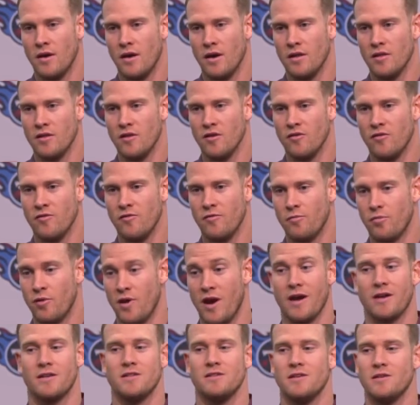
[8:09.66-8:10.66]
I love
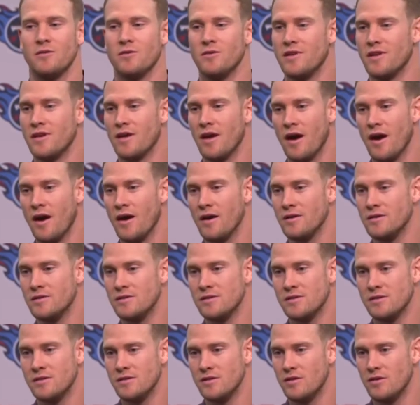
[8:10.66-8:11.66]
practicing with the
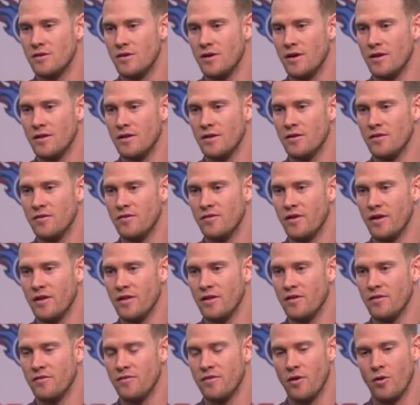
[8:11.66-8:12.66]
guys. You know, I love
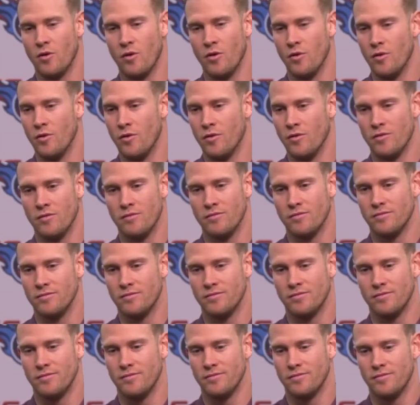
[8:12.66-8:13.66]
the whole
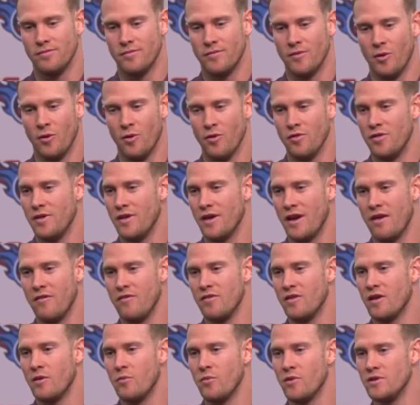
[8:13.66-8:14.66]
thing,
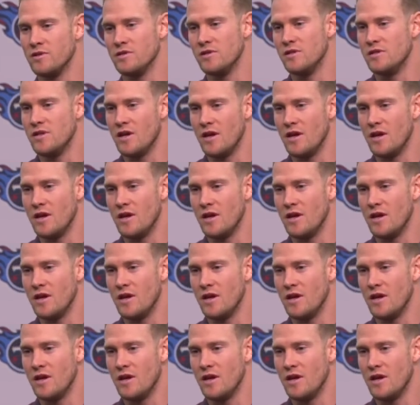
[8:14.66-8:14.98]
everything it brings to the